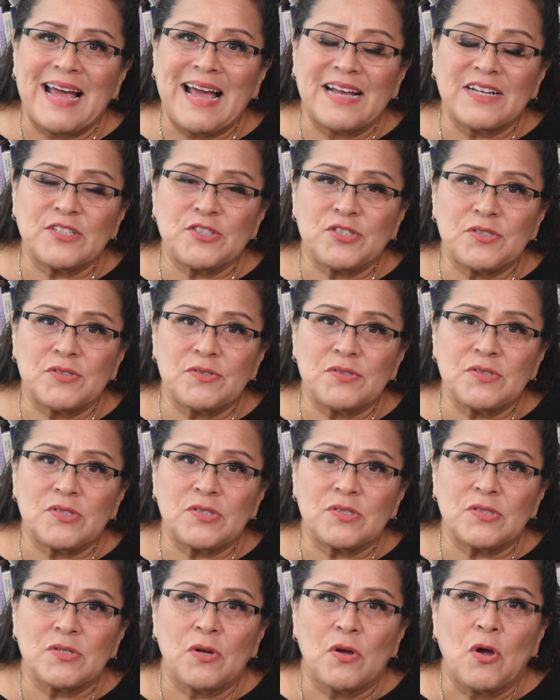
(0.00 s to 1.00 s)

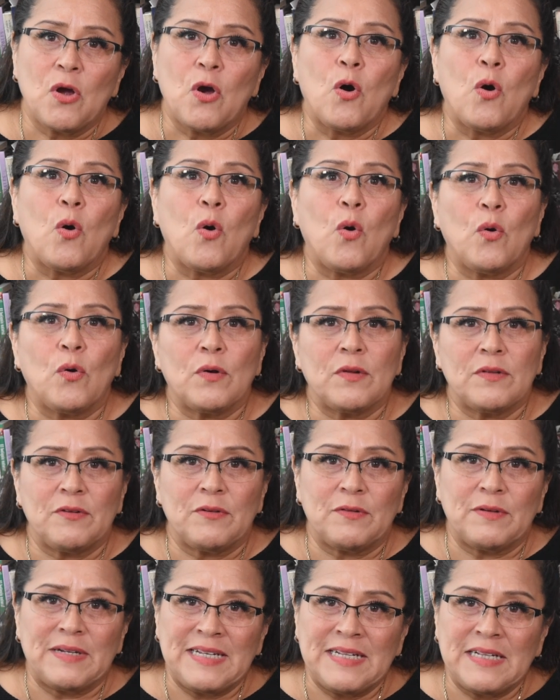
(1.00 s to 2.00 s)
actions or
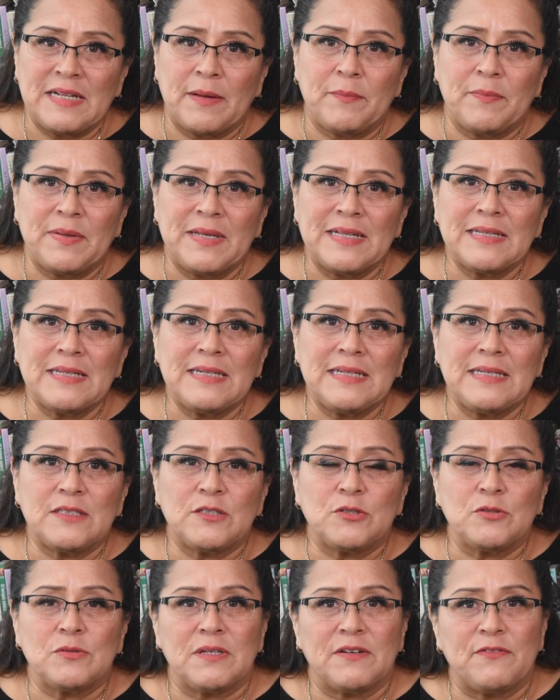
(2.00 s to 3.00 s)
their
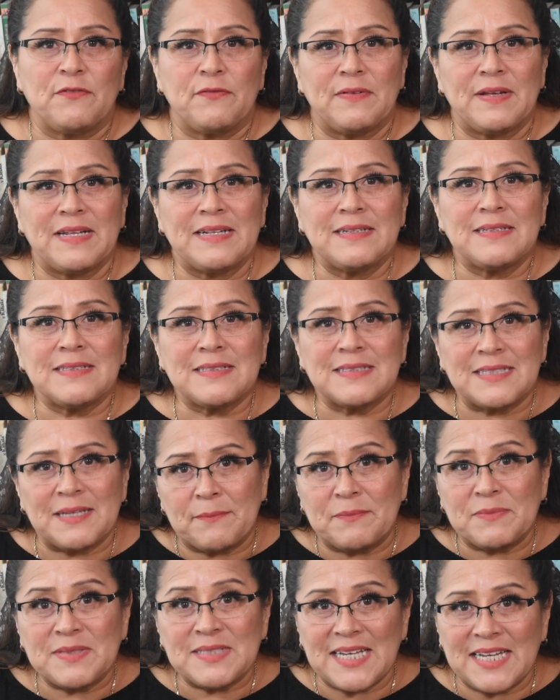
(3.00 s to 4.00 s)
inability to defend
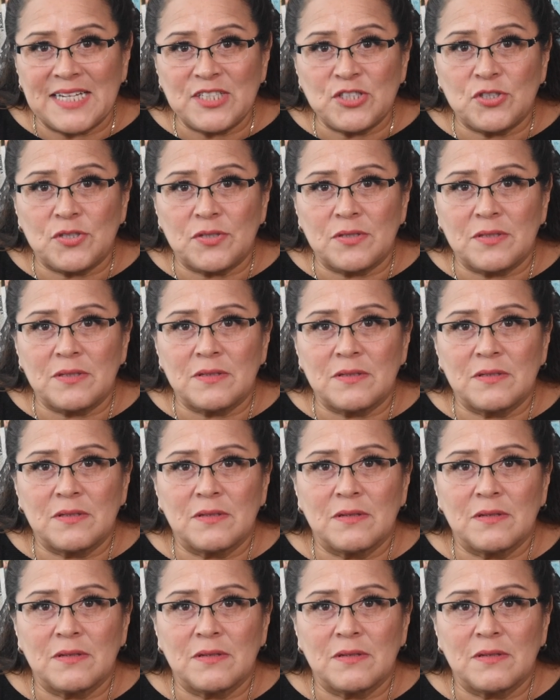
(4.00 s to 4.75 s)
temptation,